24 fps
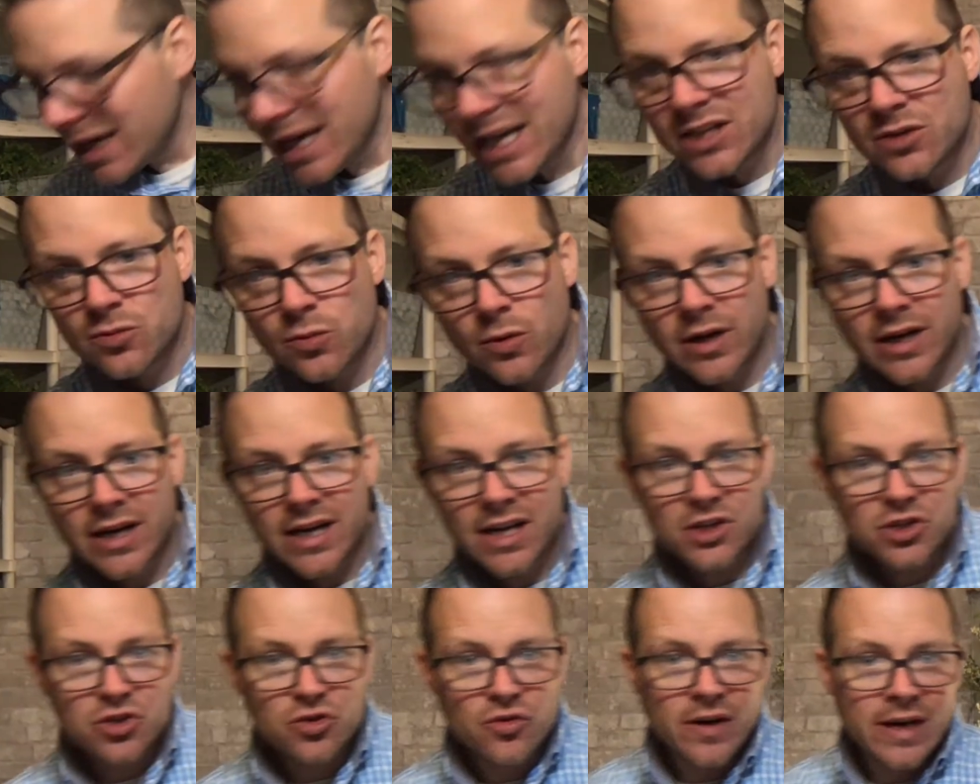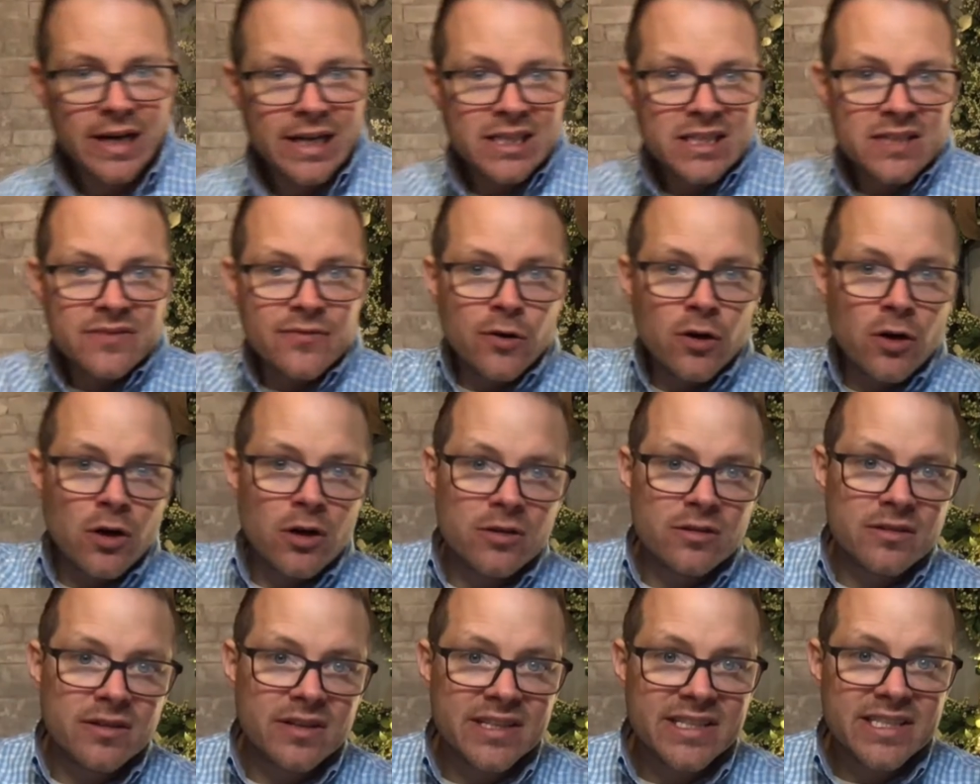is we're going to transfer
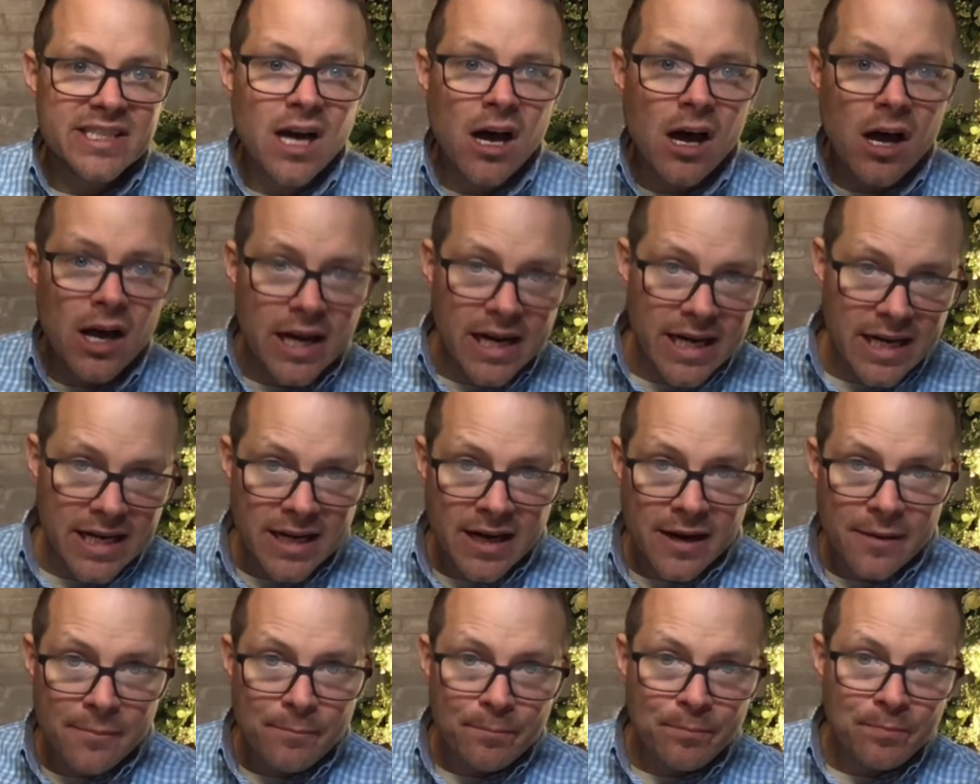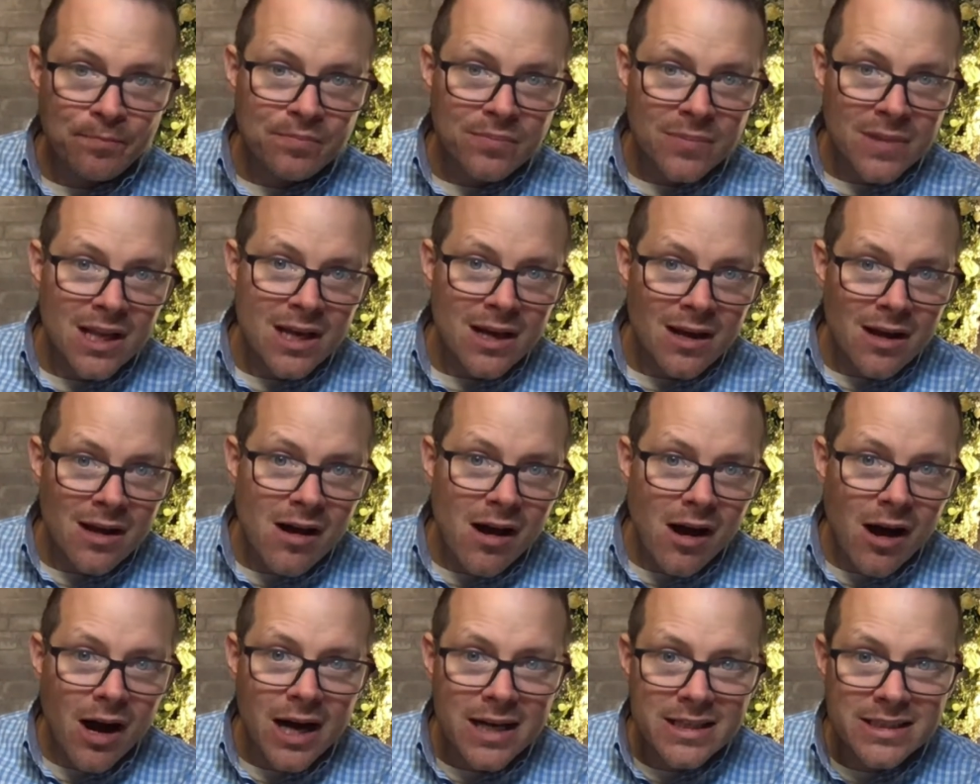our design
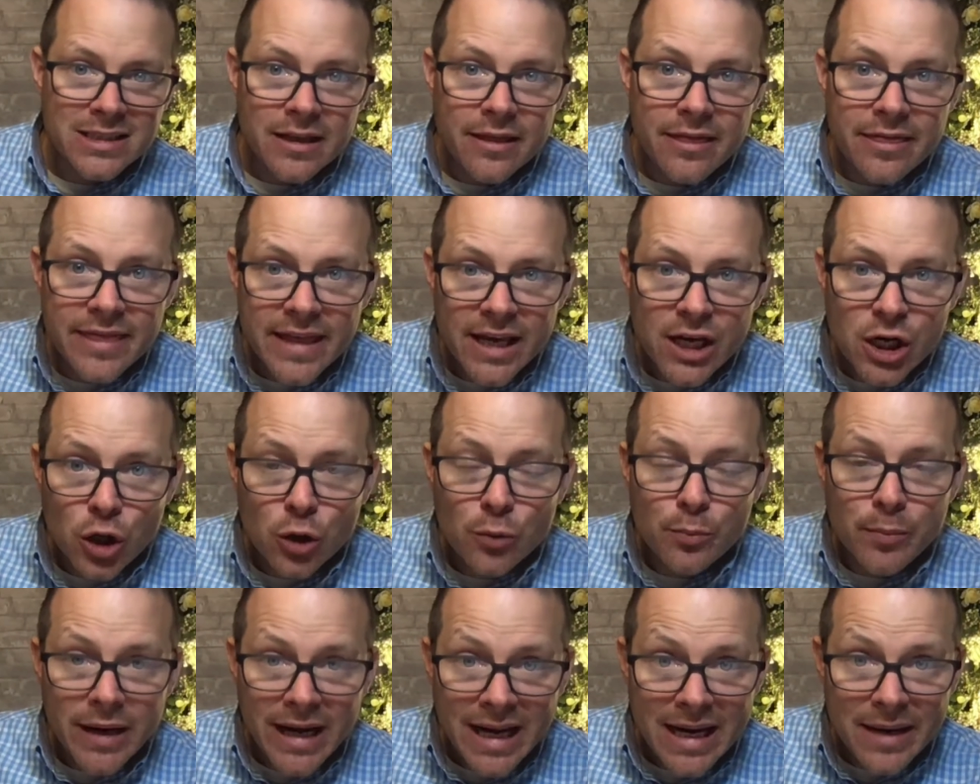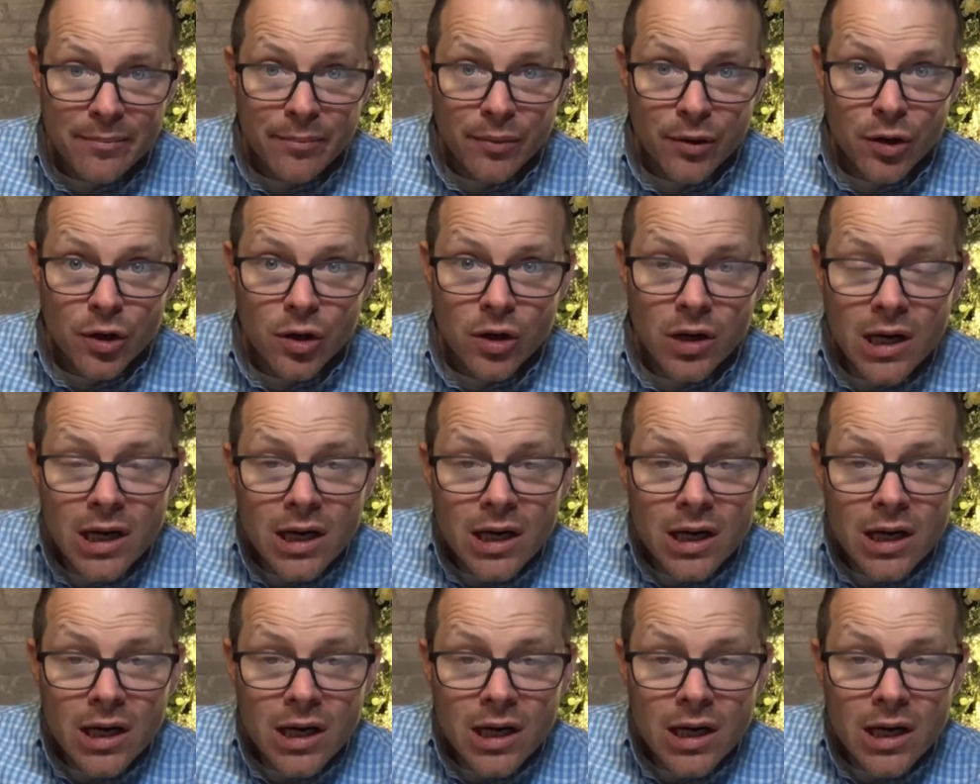onto thicker paper.